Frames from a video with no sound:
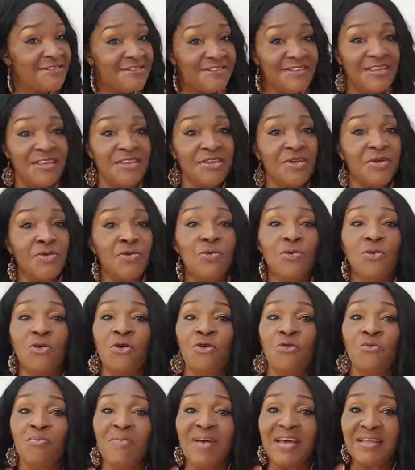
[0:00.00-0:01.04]
see you
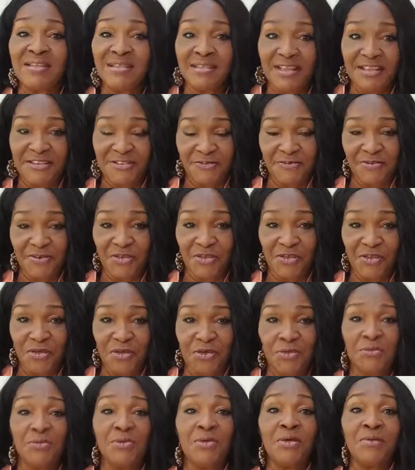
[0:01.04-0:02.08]
on my next
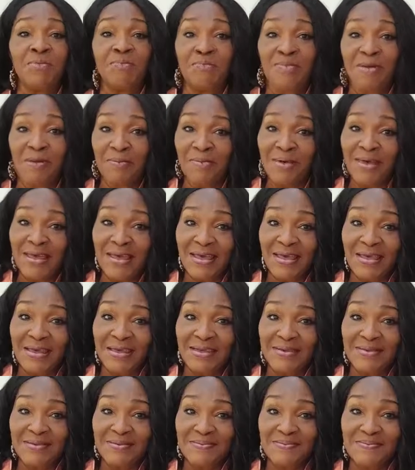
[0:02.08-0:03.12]
video.
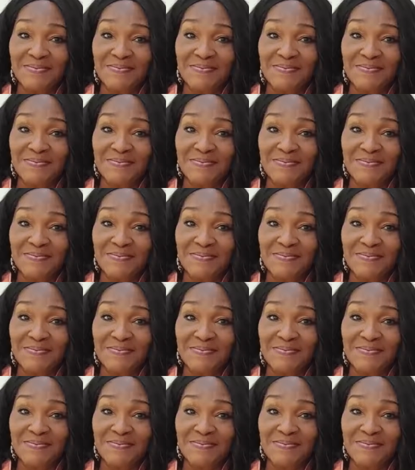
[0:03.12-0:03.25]
Bye-bye.